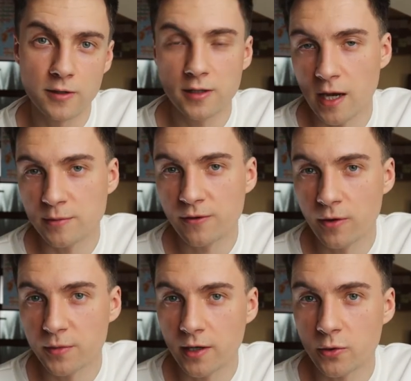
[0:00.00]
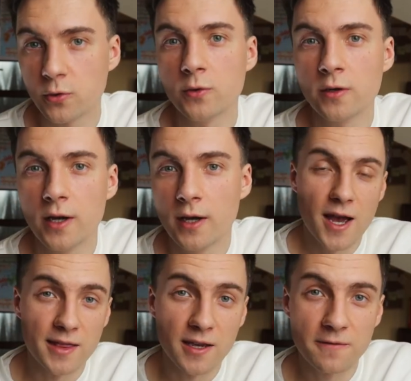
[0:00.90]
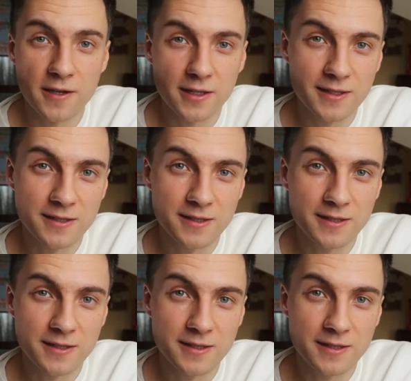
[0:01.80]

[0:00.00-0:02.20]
It comes from Yahoo, and I think